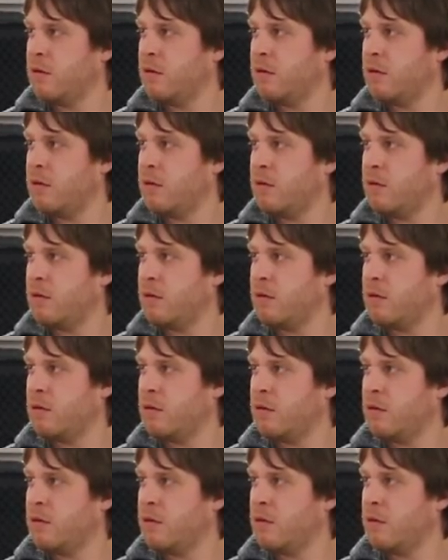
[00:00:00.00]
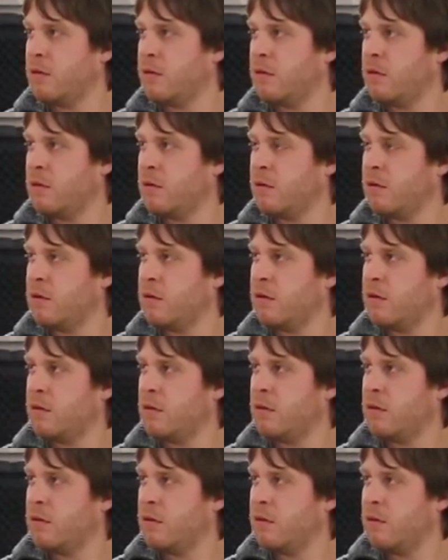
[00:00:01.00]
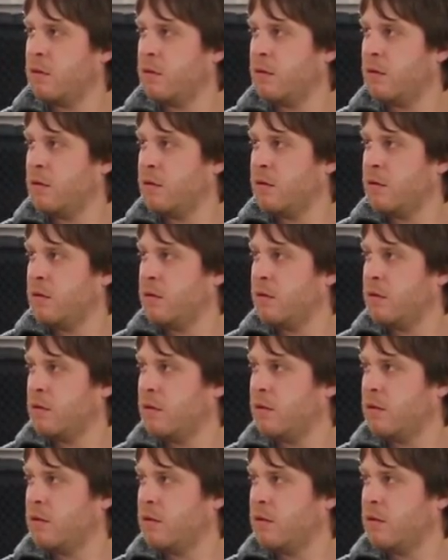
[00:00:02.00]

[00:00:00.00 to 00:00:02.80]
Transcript: (not speaking)